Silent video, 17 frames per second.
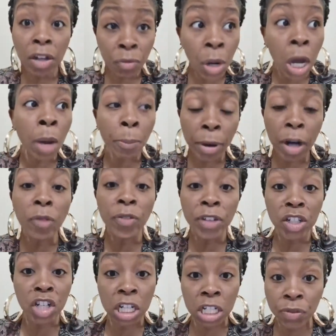a
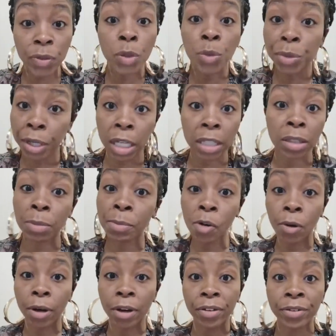perfect chance for you to cut them
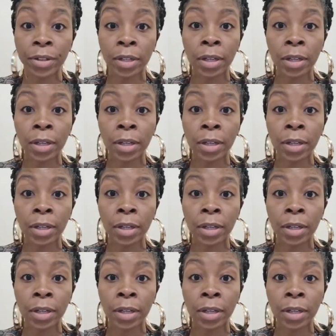off.